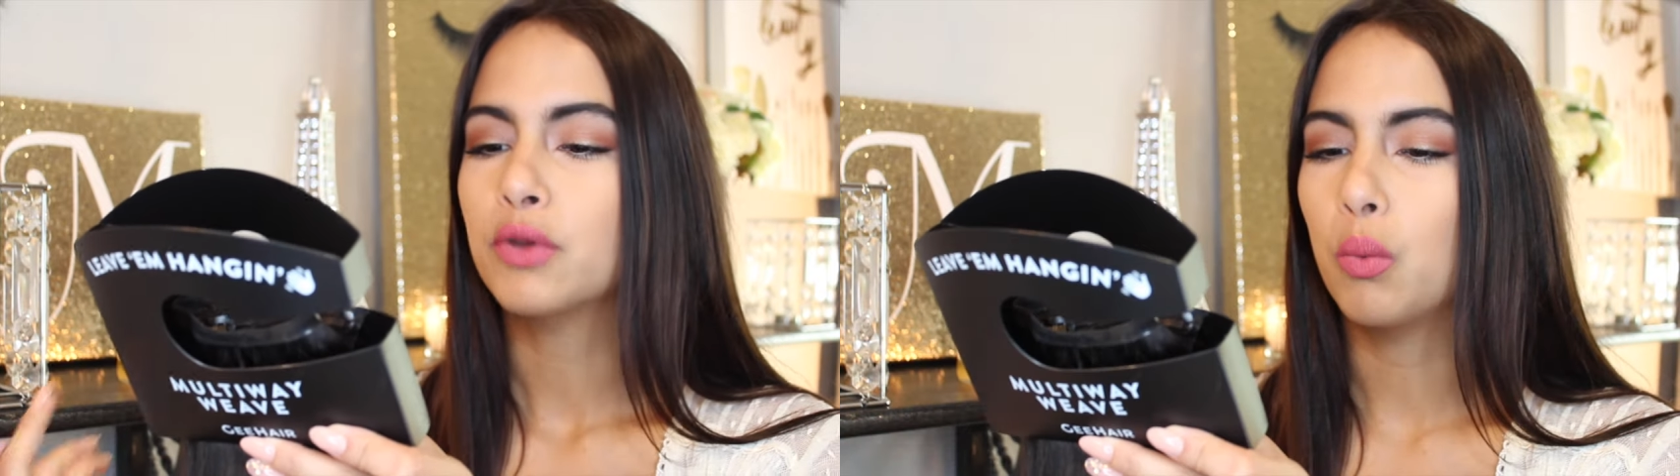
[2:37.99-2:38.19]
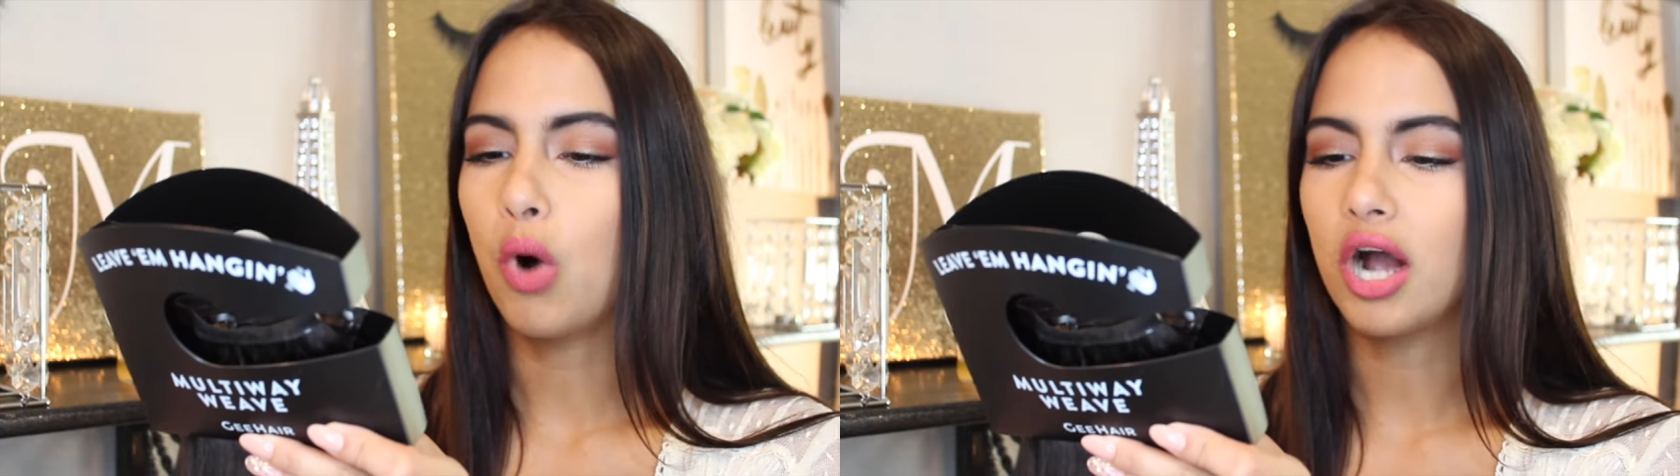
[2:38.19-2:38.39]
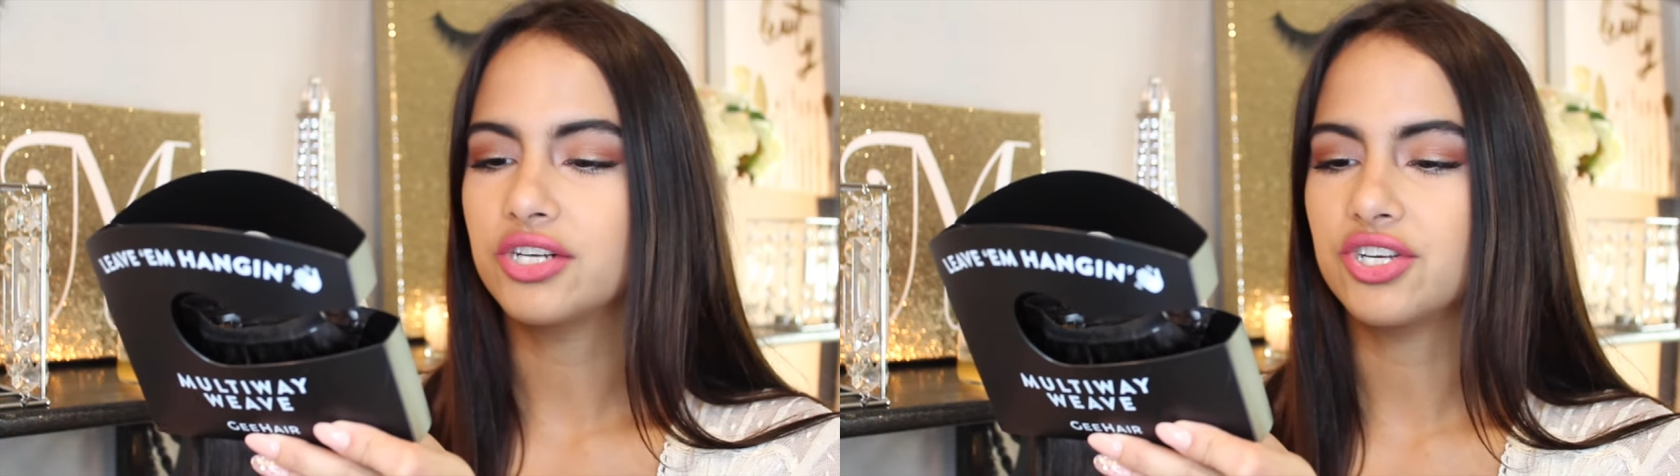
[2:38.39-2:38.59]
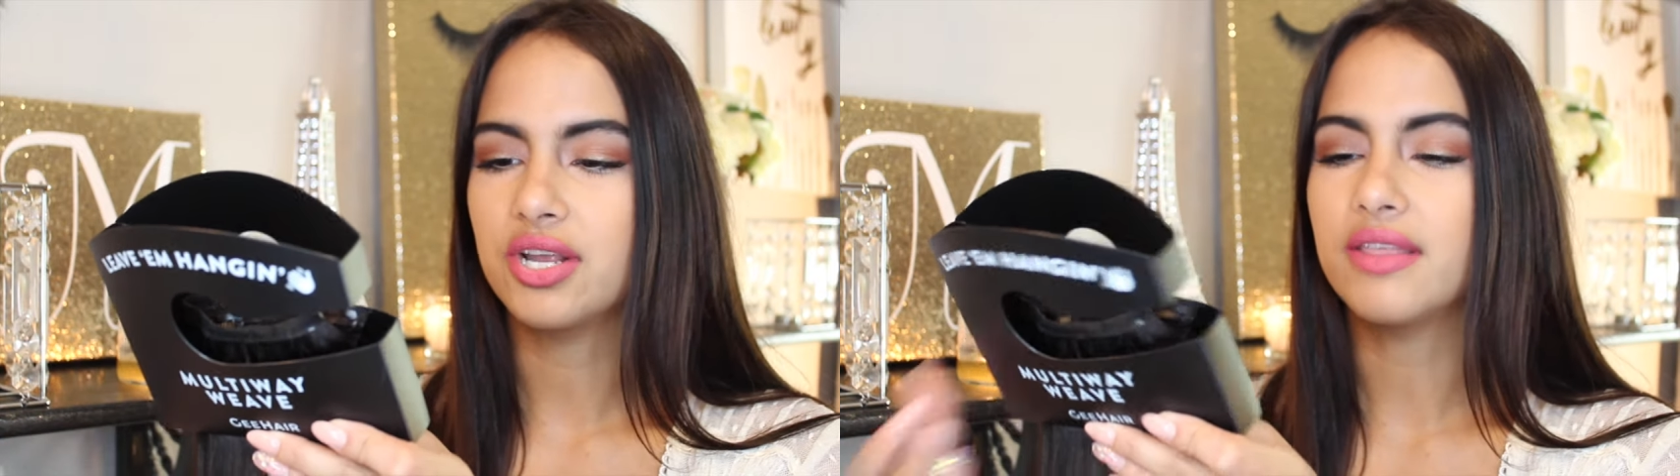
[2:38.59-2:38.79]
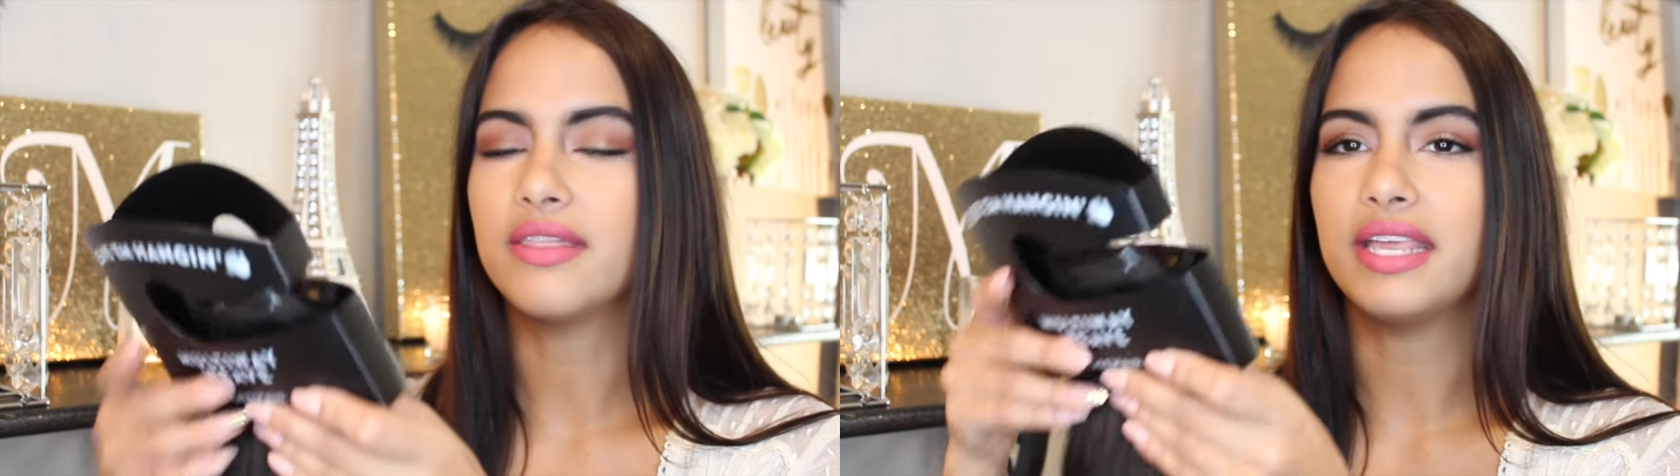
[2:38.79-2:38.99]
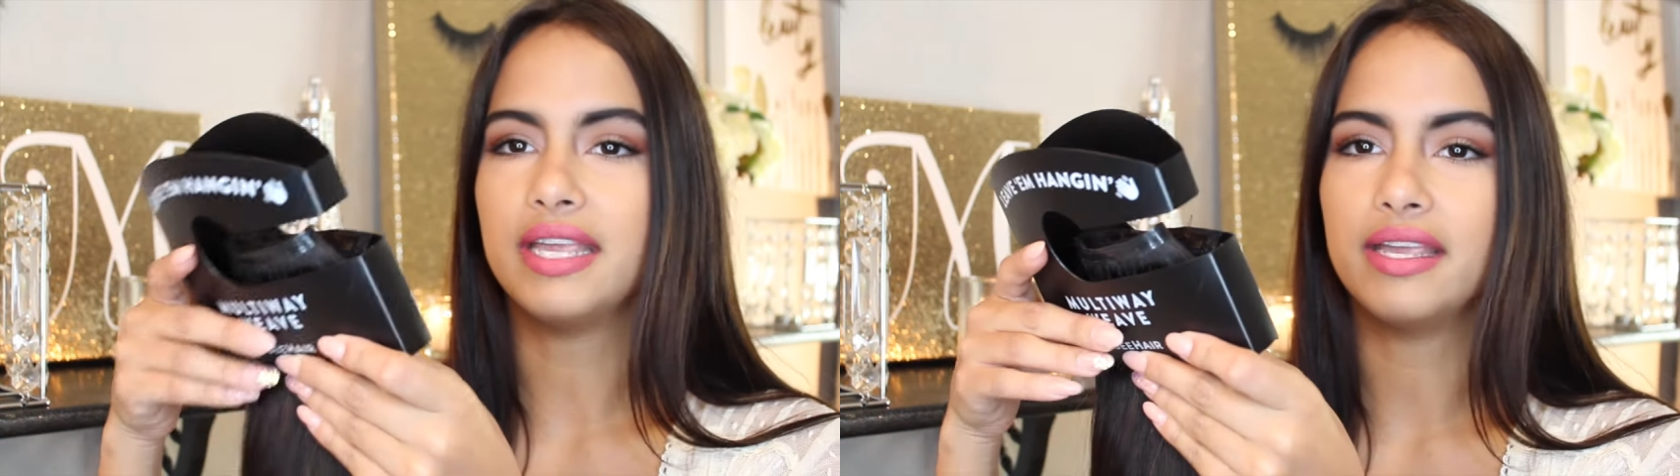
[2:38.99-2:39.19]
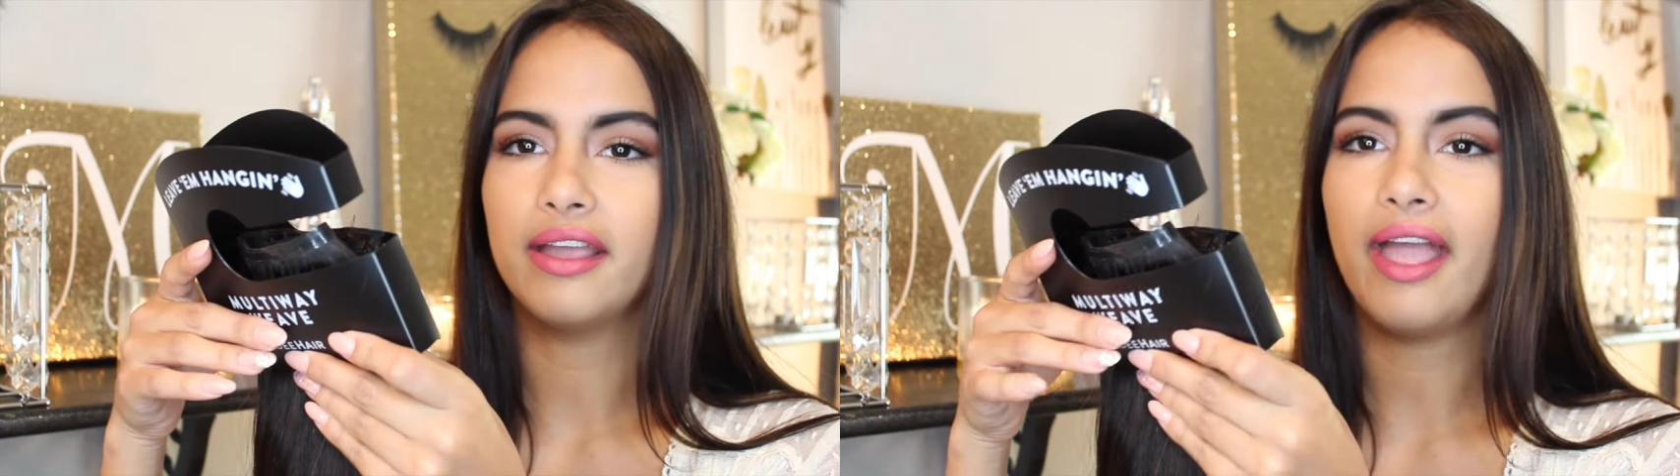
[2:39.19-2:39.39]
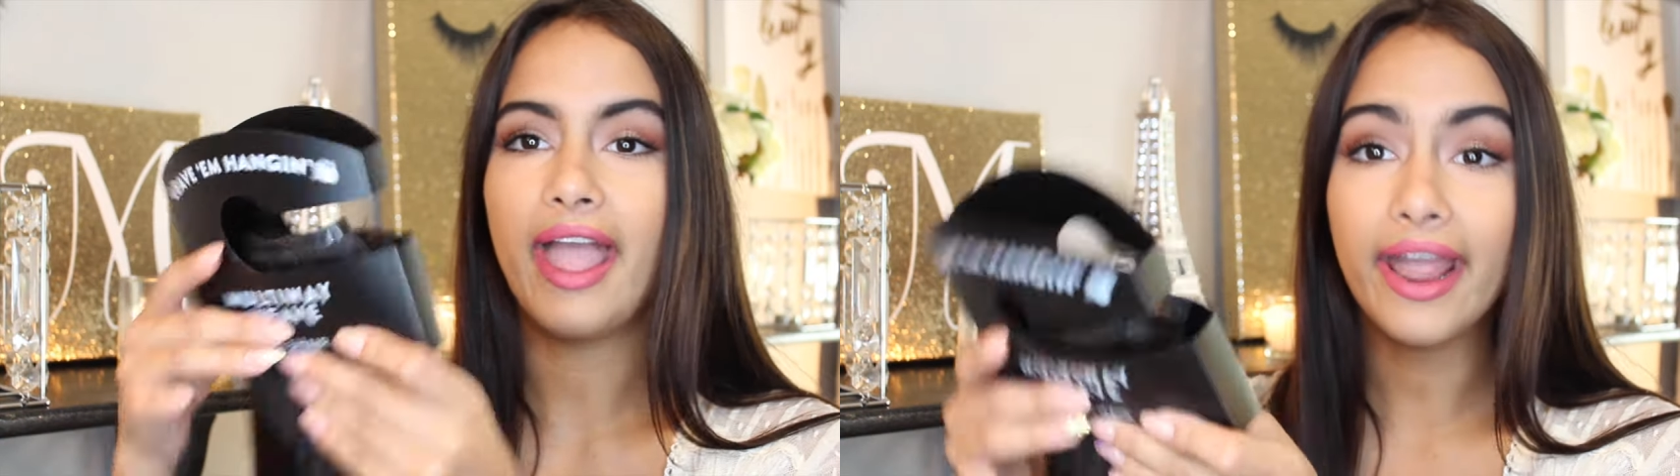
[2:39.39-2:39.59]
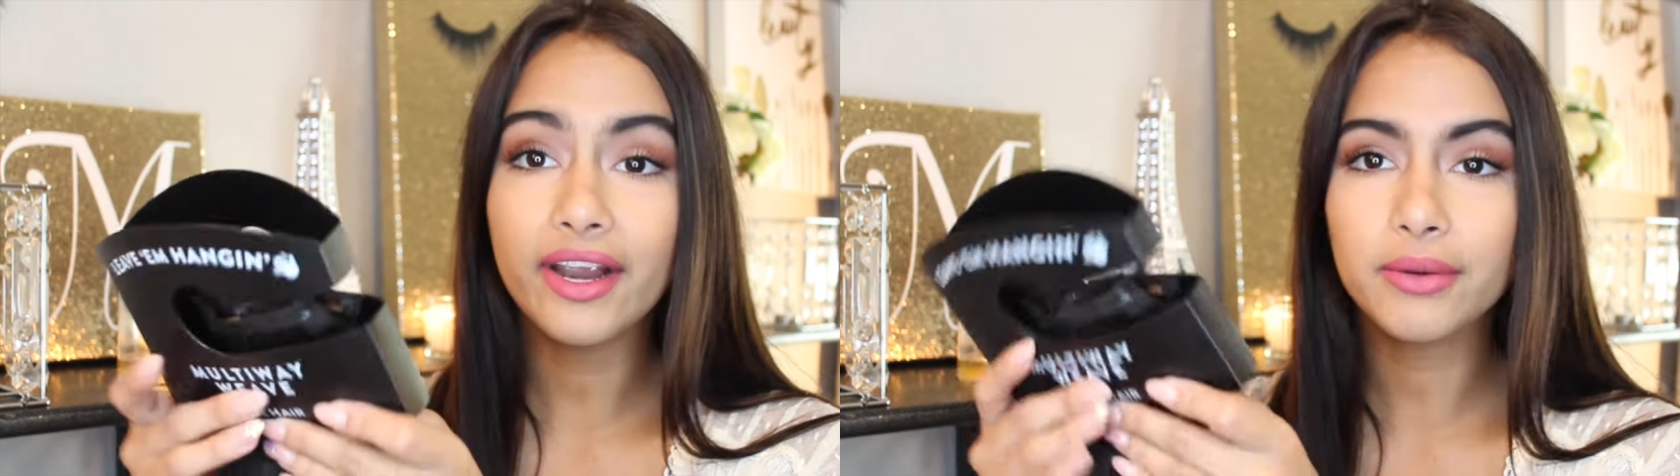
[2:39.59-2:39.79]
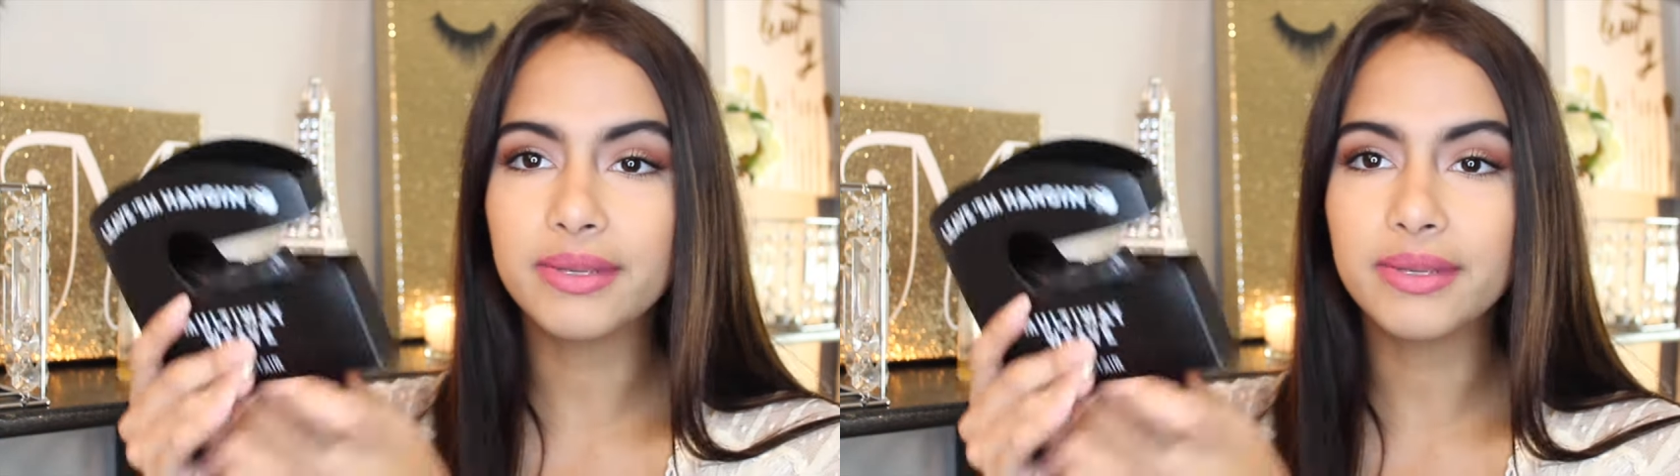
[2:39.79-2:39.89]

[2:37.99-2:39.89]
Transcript: wash the hair,